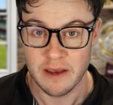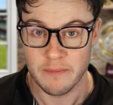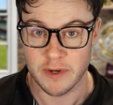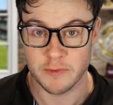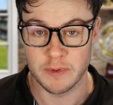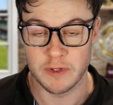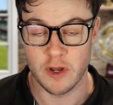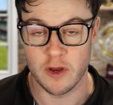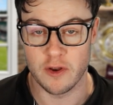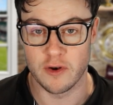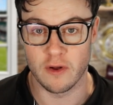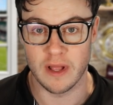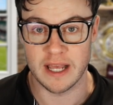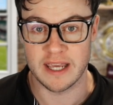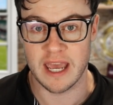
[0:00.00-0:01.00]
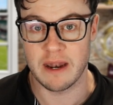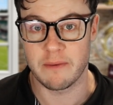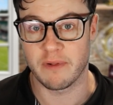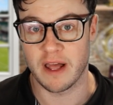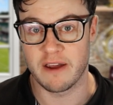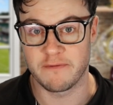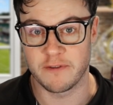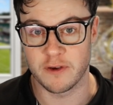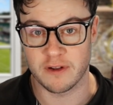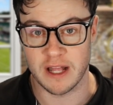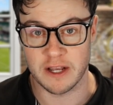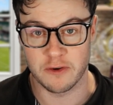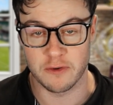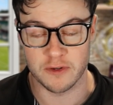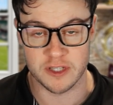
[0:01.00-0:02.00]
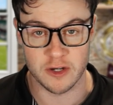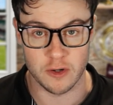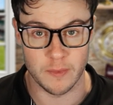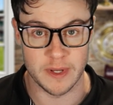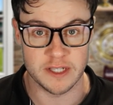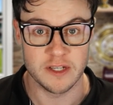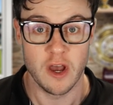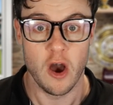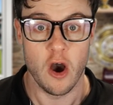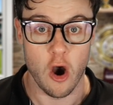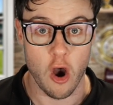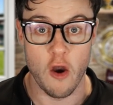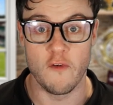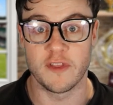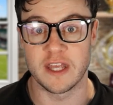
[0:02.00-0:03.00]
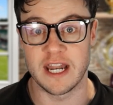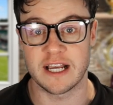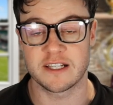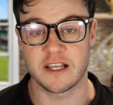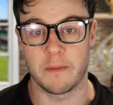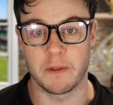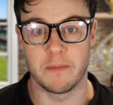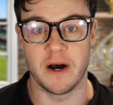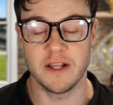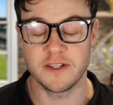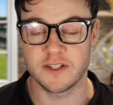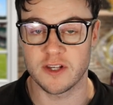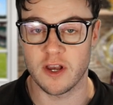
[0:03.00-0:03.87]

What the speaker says: because we know Nole can play a few clay court tournaments over the next couple of months.